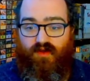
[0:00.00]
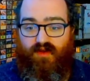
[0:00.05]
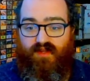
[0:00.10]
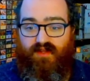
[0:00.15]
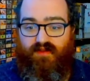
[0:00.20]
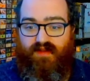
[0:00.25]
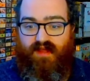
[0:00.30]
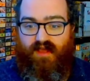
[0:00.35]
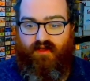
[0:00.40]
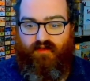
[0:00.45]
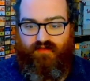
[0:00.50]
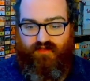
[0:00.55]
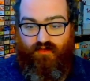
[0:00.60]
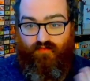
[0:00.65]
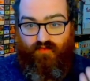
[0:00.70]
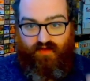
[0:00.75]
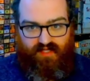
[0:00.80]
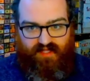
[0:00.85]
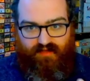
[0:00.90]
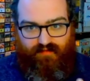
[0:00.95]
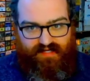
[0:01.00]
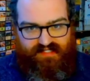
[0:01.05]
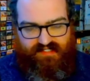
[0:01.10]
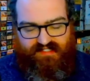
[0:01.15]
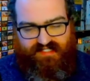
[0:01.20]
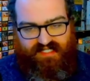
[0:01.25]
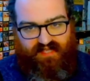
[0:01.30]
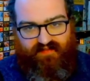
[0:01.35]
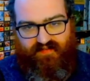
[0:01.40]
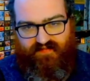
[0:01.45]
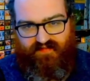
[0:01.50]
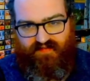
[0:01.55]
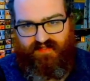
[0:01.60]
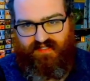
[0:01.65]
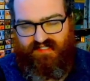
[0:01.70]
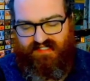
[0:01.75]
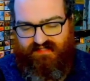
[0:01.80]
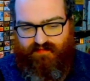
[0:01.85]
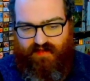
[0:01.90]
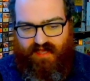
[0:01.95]
you really want to save it for the
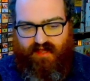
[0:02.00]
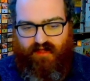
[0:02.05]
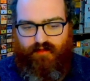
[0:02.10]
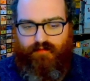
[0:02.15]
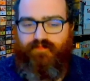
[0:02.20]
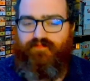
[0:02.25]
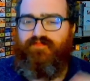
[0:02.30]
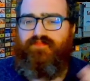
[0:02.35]
spell.